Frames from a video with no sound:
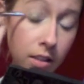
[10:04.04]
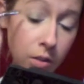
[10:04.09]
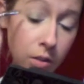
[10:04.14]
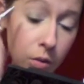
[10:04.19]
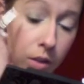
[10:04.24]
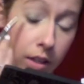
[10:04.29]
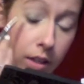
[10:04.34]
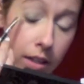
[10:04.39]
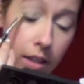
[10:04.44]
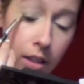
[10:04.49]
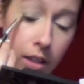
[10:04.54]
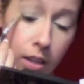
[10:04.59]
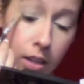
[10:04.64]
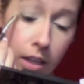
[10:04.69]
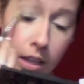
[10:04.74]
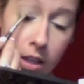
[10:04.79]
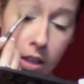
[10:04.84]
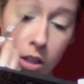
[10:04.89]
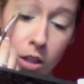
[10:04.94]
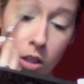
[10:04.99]

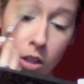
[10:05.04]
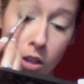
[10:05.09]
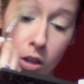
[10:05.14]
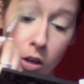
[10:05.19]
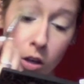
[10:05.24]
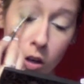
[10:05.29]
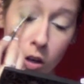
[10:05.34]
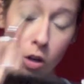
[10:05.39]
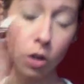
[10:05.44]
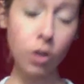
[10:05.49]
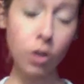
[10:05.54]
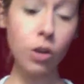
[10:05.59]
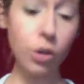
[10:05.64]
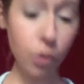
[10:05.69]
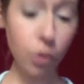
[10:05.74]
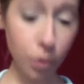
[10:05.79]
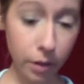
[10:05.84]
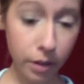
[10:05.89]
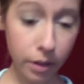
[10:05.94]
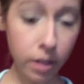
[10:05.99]
inner
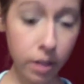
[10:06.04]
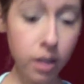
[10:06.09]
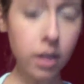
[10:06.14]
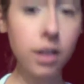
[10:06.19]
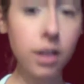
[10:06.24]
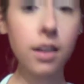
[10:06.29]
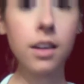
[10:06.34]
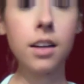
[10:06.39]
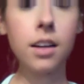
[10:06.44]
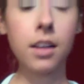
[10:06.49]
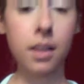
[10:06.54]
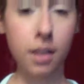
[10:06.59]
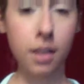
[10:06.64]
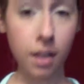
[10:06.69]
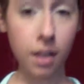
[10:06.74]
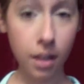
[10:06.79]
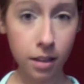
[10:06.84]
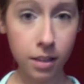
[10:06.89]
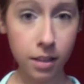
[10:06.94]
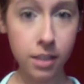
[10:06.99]
corner
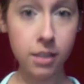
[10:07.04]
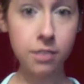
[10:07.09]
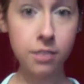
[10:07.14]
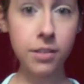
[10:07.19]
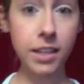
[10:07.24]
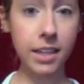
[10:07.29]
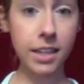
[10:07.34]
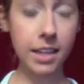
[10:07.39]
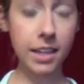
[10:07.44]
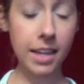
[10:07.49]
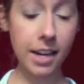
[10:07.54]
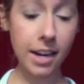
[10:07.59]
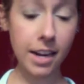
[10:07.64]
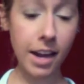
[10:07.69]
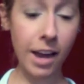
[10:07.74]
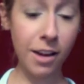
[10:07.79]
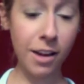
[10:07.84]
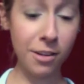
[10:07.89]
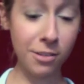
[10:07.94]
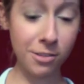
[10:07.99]
color, if I can get it
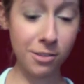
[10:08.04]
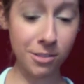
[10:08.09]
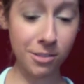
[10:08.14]
out.